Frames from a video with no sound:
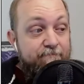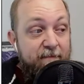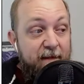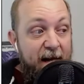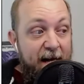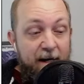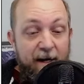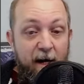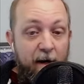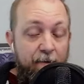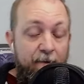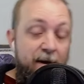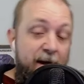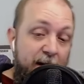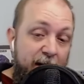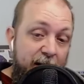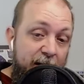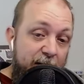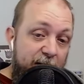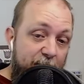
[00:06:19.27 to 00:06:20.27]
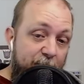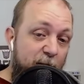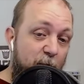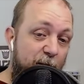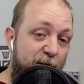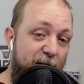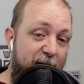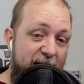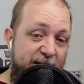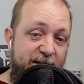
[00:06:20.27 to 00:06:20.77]
I don't know. Let me know
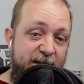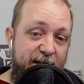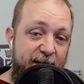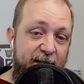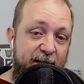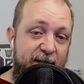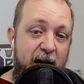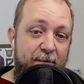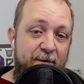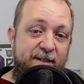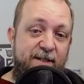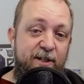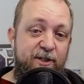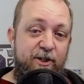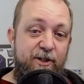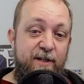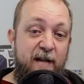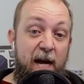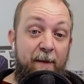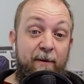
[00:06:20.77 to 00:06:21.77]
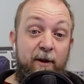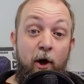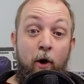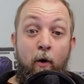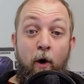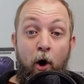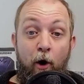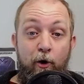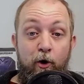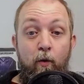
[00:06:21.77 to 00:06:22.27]
what you guys think in the comment section down
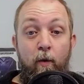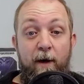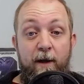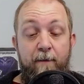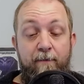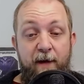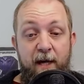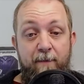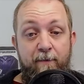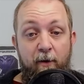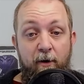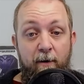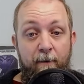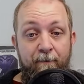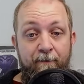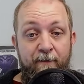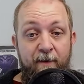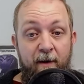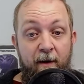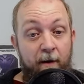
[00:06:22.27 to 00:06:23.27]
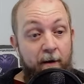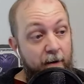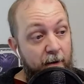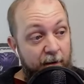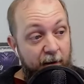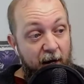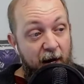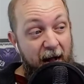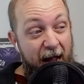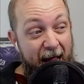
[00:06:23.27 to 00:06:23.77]
below. Are you one of the people,
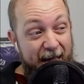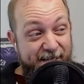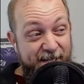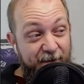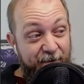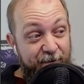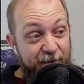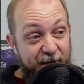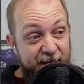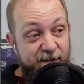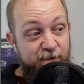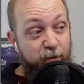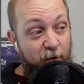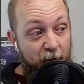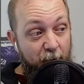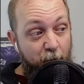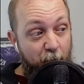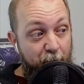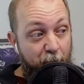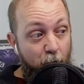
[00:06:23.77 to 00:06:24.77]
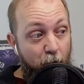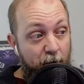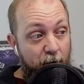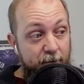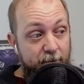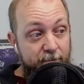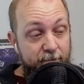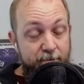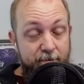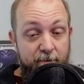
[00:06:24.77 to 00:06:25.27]
as of this re- report
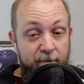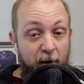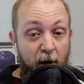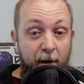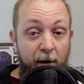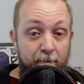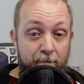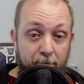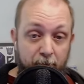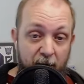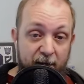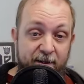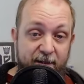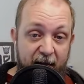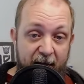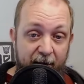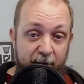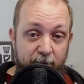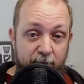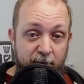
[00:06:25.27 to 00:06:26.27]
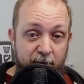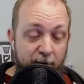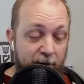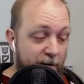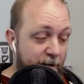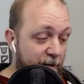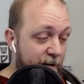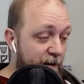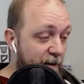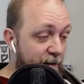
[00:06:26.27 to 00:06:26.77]
on Monday,
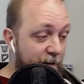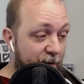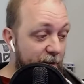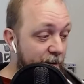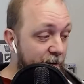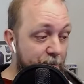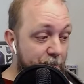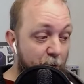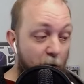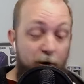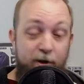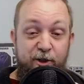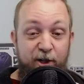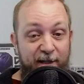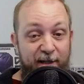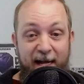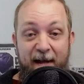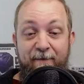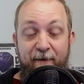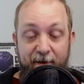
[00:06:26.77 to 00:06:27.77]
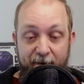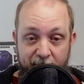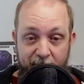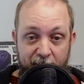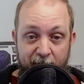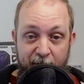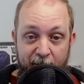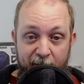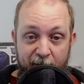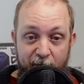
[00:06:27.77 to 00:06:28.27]
March 11th,
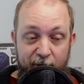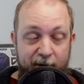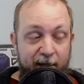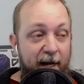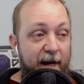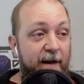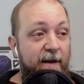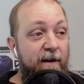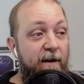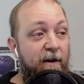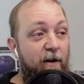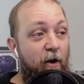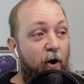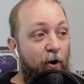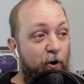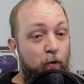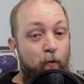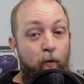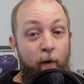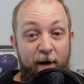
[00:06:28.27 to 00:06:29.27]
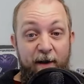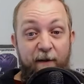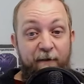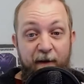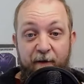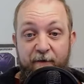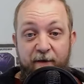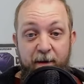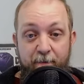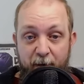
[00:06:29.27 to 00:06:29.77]
okay, are you one of the
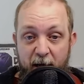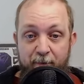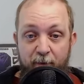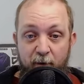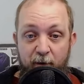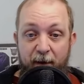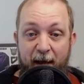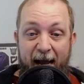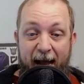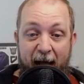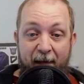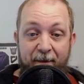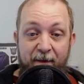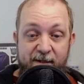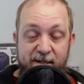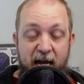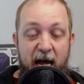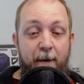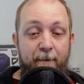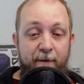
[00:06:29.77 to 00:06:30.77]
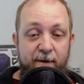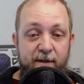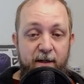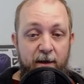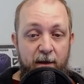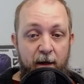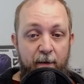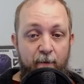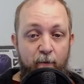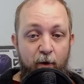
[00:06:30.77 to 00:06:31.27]
50 people that had this happen to
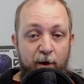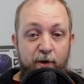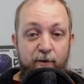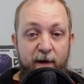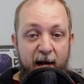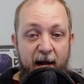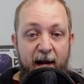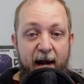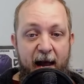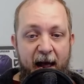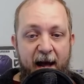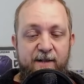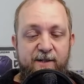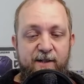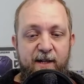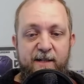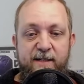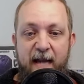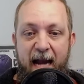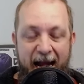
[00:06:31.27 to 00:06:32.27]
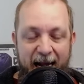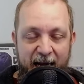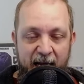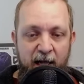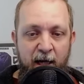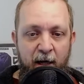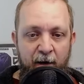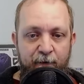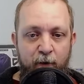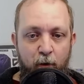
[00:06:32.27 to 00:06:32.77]
them where you can't access any
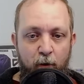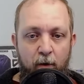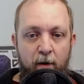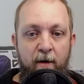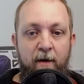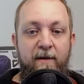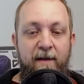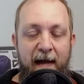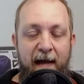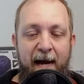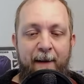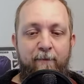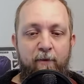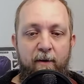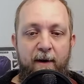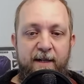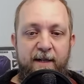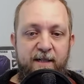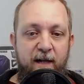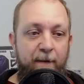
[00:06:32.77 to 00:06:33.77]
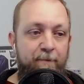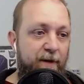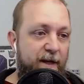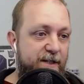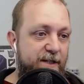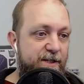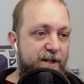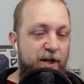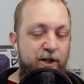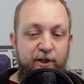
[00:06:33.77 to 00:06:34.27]
of your libraries on
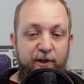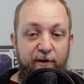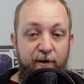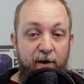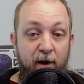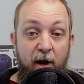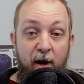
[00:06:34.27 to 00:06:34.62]
PlayStation